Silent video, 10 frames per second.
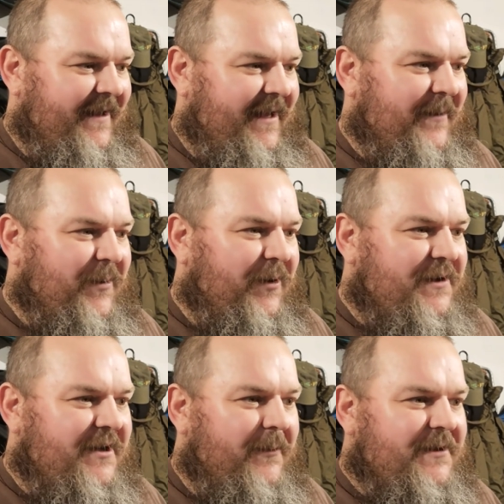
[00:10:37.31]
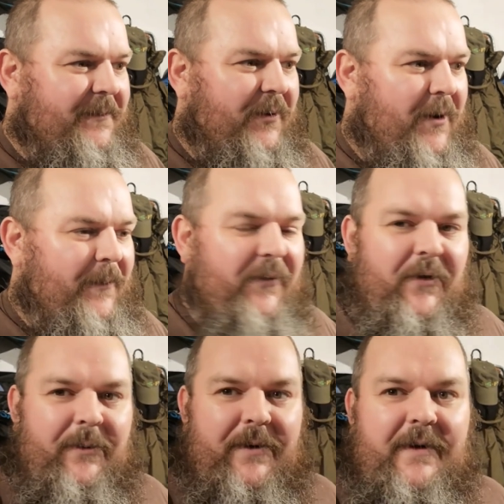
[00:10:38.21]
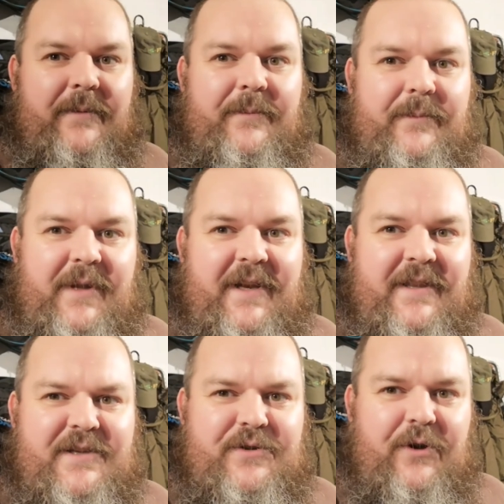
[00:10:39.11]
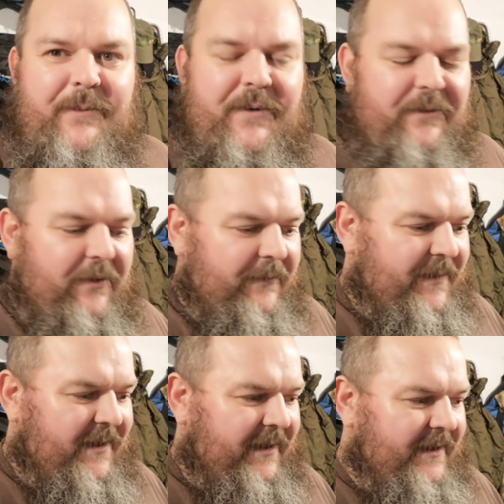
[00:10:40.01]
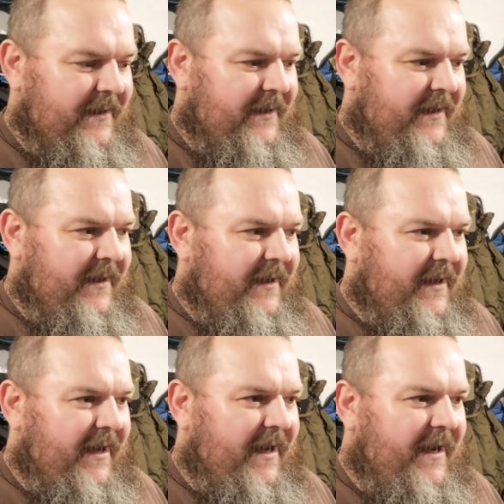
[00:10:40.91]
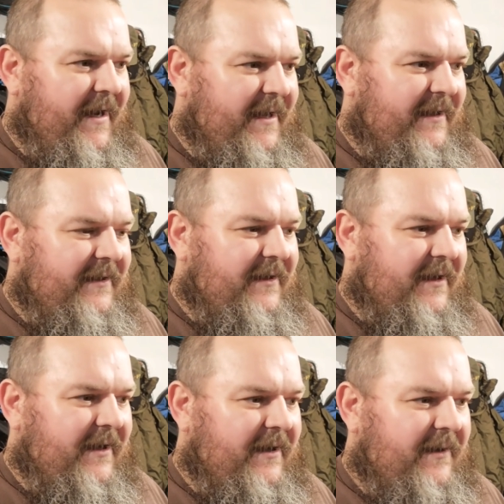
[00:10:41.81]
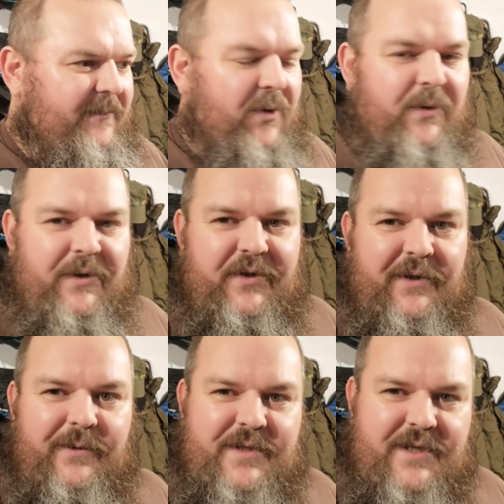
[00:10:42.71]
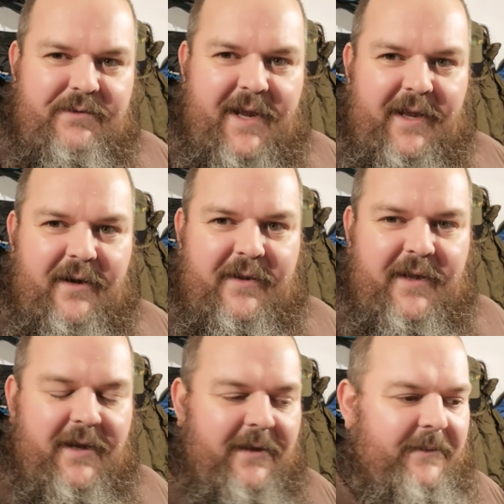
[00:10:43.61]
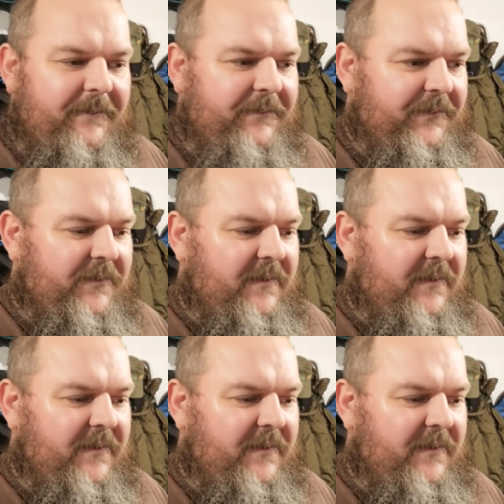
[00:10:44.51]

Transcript: And because I was a prop forward and played in the scrum in the rugby, I had uh, broken toes as a regular thing.